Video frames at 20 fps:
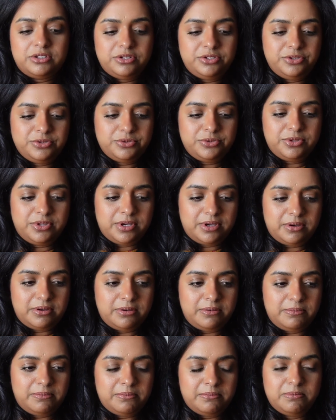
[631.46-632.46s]
do
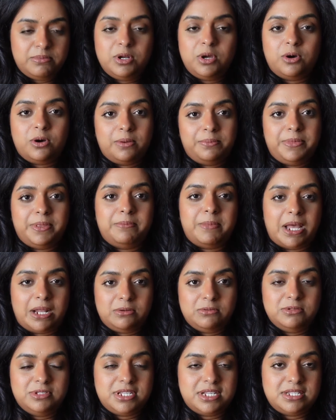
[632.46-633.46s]
the blow up the
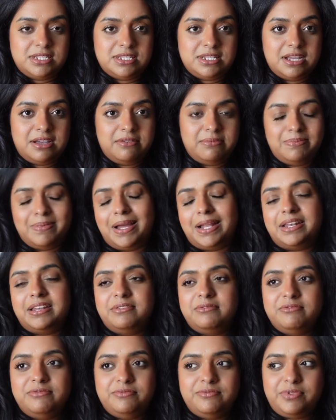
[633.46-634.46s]
balloons and stuff, but
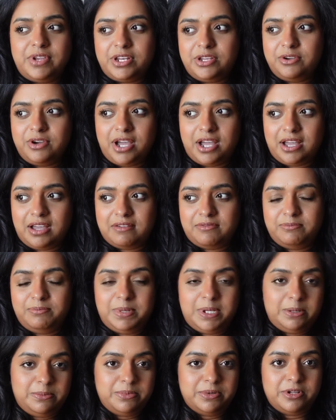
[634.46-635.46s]
when you have
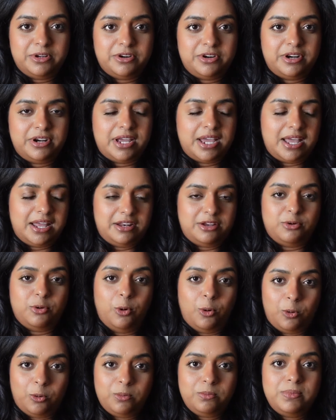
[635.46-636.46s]
people at
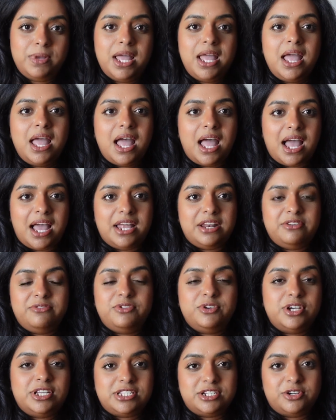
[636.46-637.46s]
home, and if
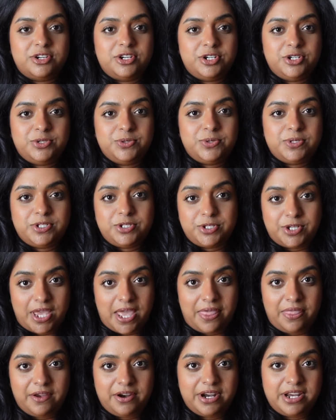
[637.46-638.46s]
you guys are gonna do it
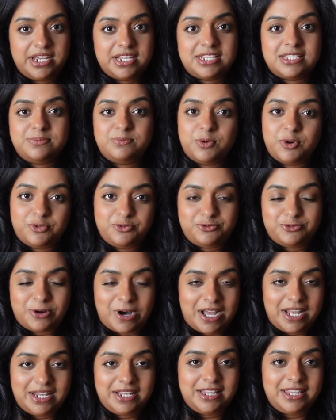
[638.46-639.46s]
together, it's more
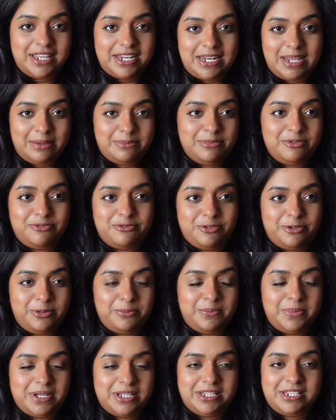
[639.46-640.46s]
fun the day before the
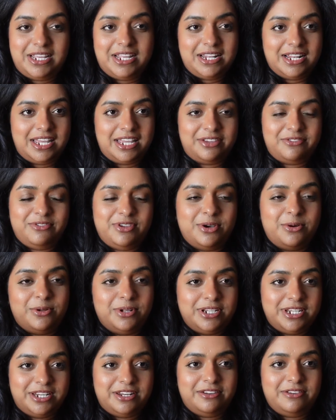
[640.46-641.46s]
birthday. Like, we all
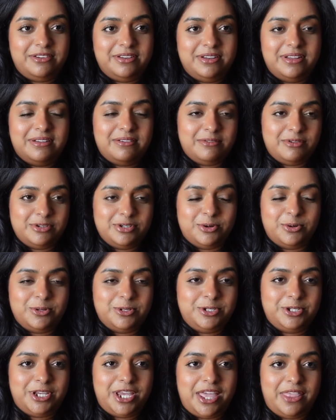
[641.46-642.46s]
did it all
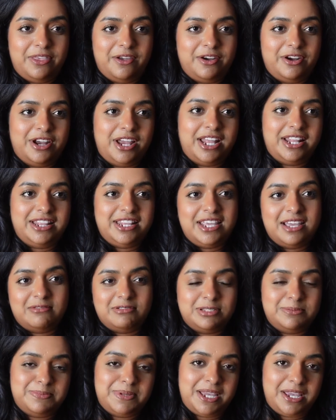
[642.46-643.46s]
together, and Dia
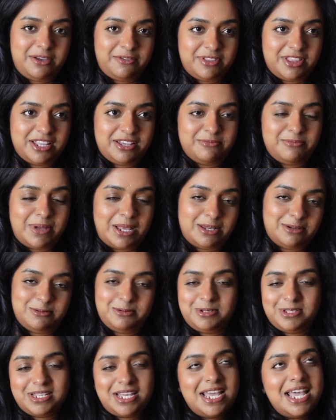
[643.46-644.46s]
was playing with the
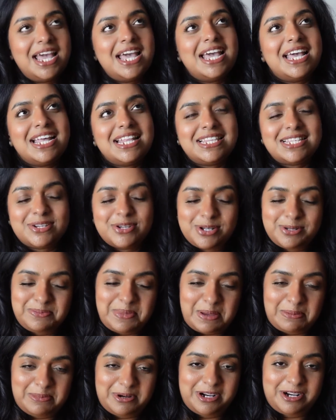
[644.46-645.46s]
balloons. It's a good
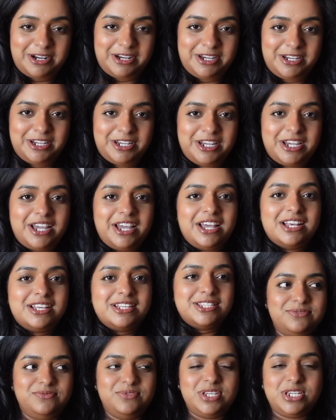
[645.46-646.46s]
memory.
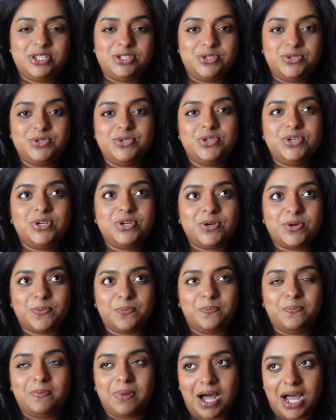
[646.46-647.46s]
We do
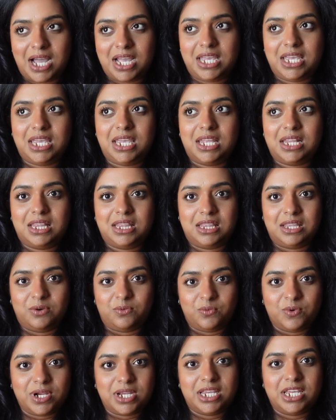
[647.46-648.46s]
buy the
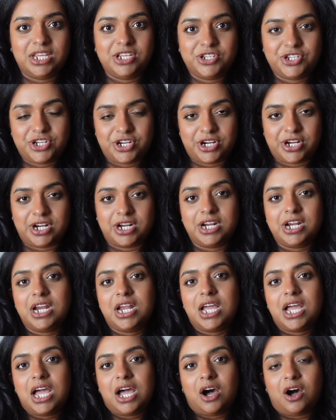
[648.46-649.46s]
working chair,
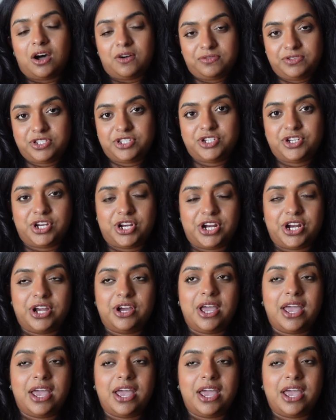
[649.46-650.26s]
office chair